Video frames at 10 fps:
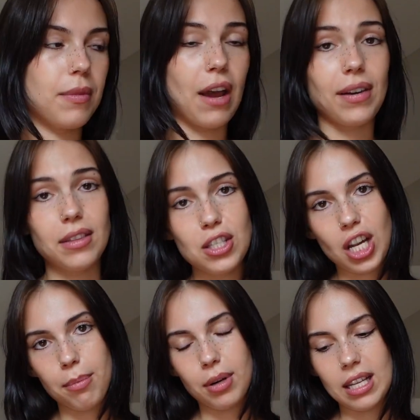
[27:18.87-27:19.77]
I found this
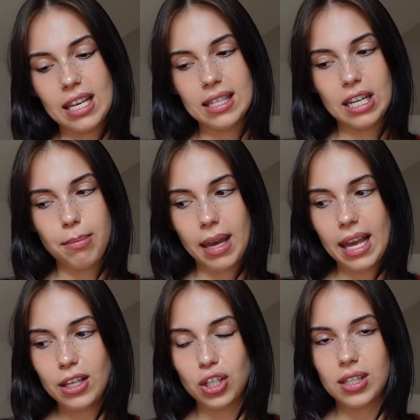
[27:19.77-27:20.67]
top pretty easy to
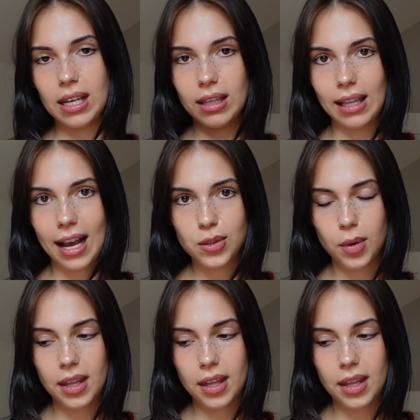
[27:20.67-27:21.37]
make, just like the last one